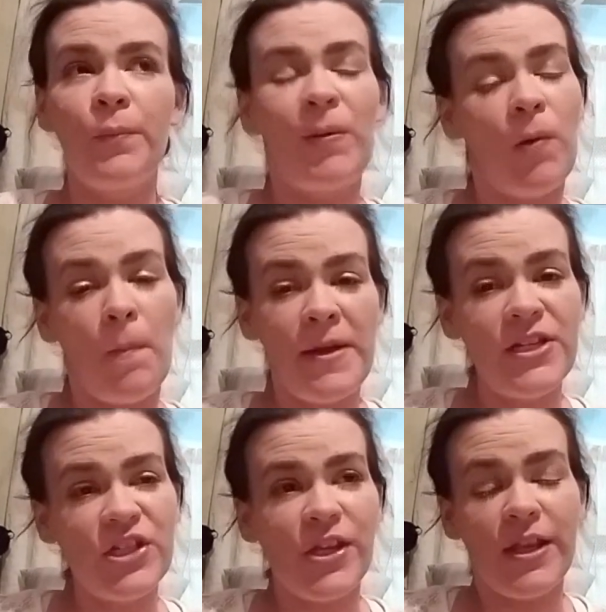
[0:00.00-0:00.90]
We won't
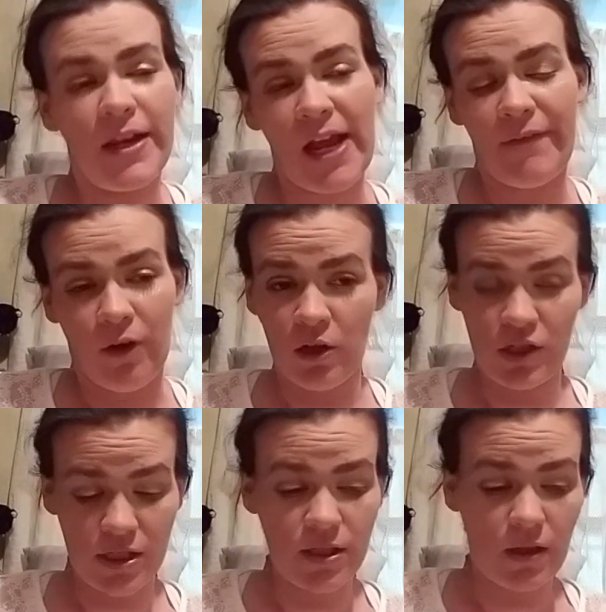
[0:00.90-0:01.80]
mention the
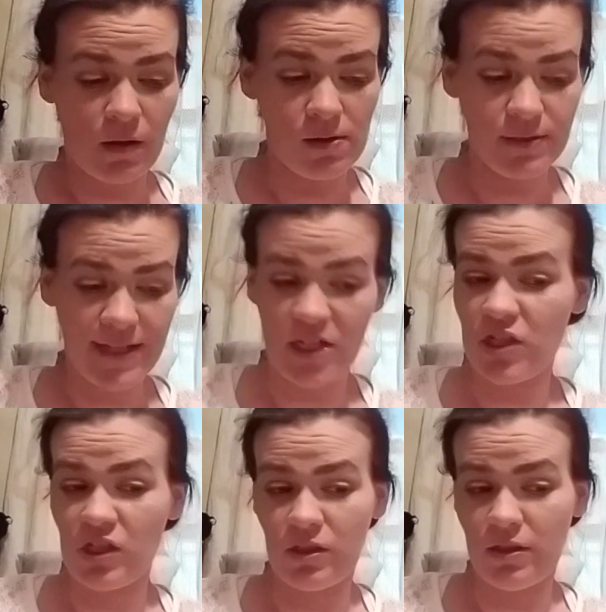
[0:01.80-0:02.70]
Divergent dolls that
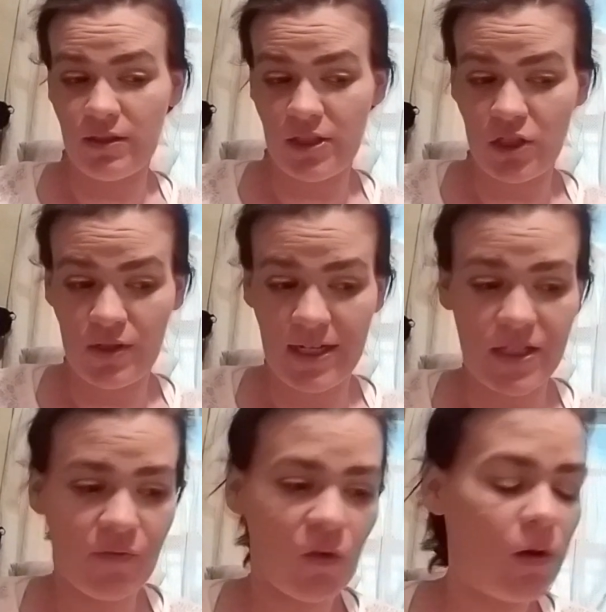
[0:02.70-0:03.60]
just look
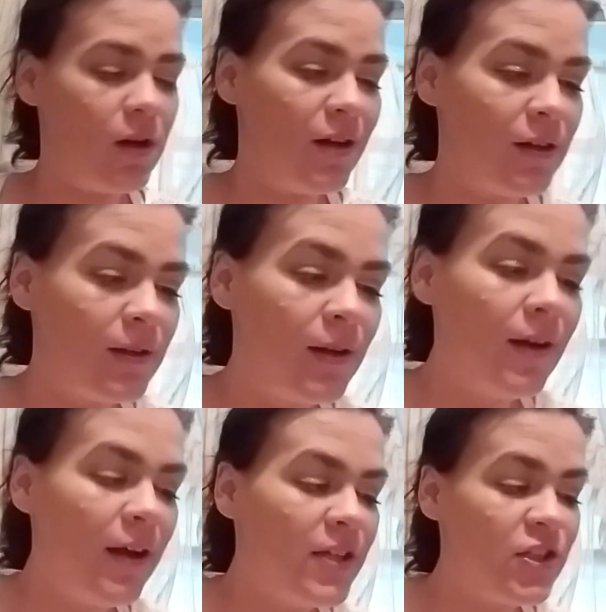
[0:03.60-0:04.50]
disgraceful
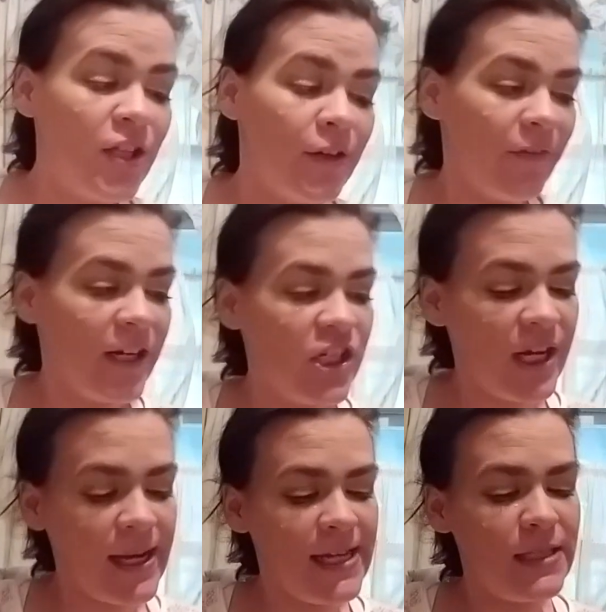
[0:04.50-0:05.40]
to their
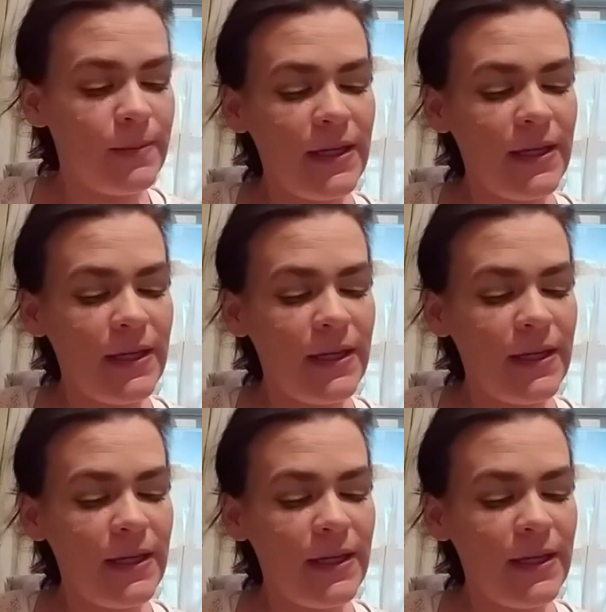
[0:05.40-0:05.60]
franchise.